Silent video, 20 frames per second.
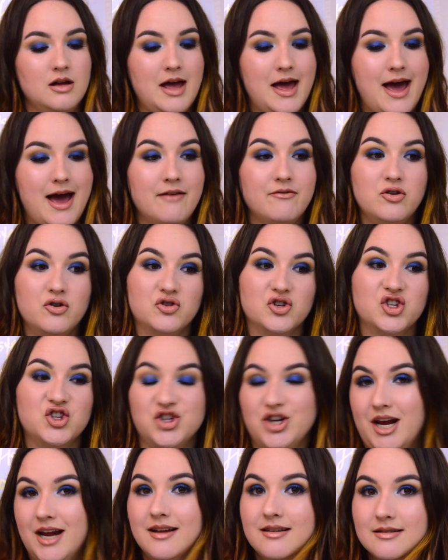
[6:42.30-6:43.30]
have your
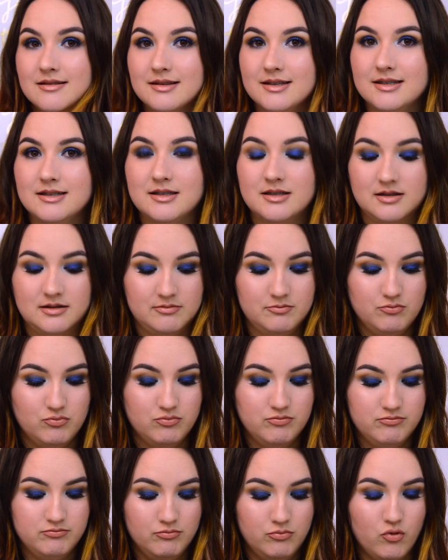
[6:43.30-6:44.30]
shade in this
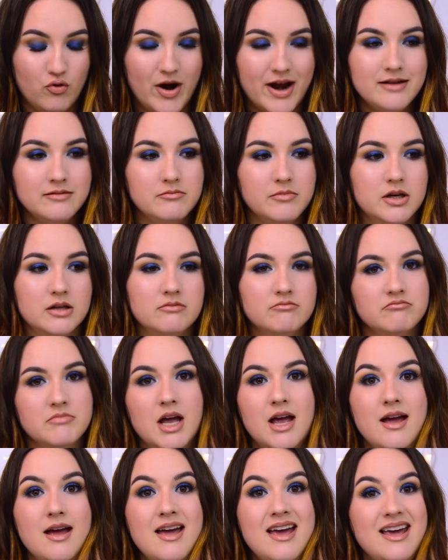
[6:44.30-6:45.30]
brand, but
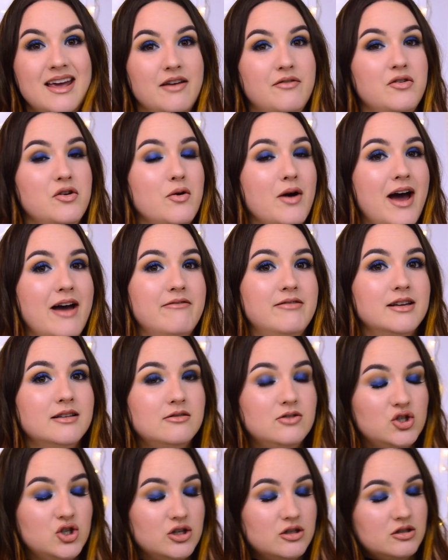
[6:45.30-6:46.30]
if you have
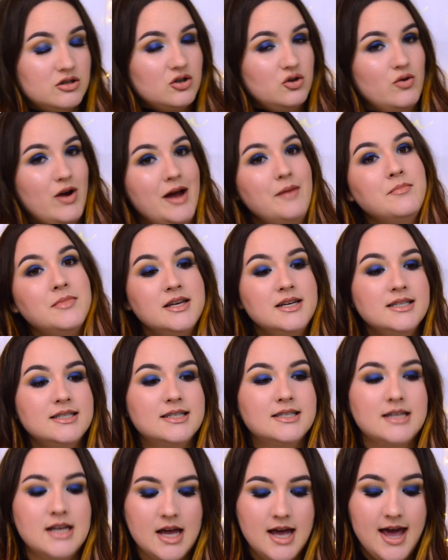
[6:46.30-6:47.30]
it, just grab
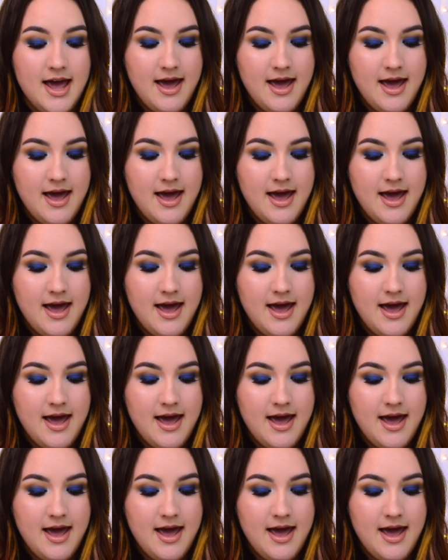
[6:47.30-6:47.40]
this.